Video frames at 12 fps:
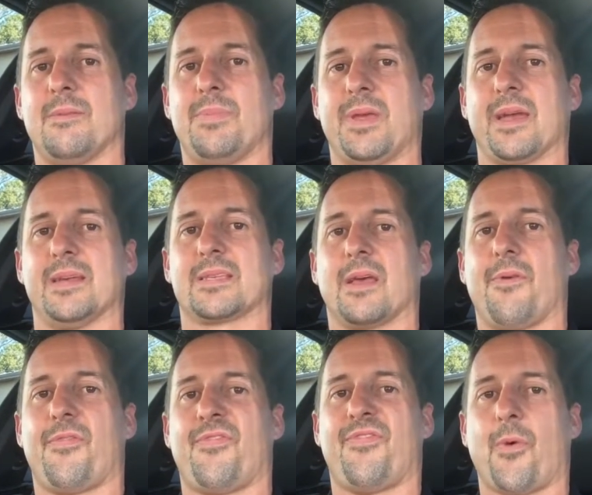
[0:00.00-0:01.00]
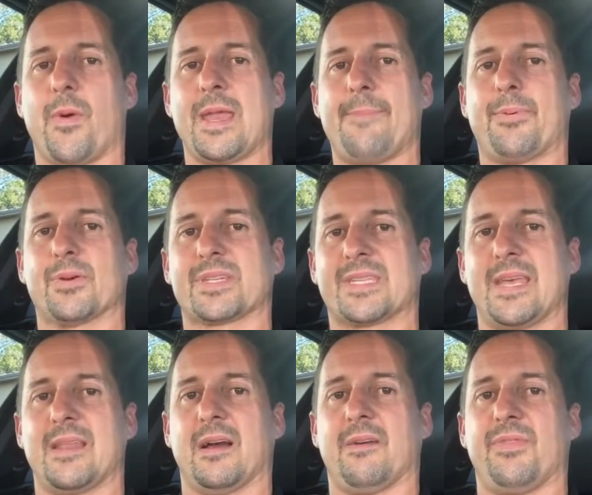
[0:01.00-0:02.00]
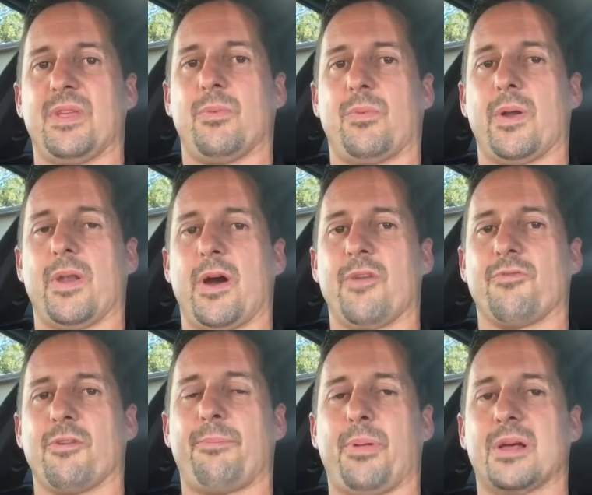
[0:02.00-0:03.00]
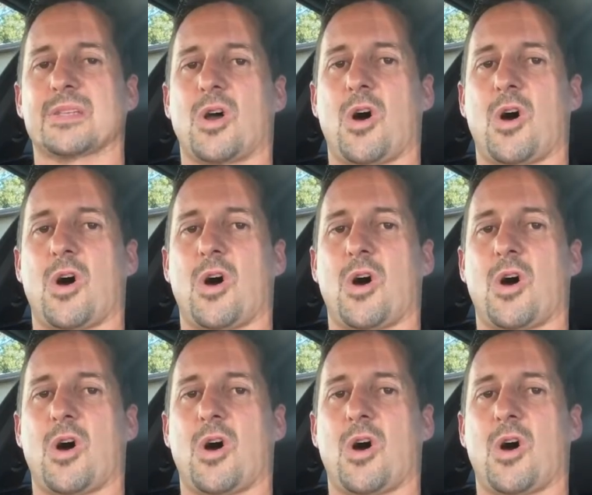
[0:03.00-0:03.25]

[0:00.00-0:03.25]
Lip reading: Because 40% of the 100 plus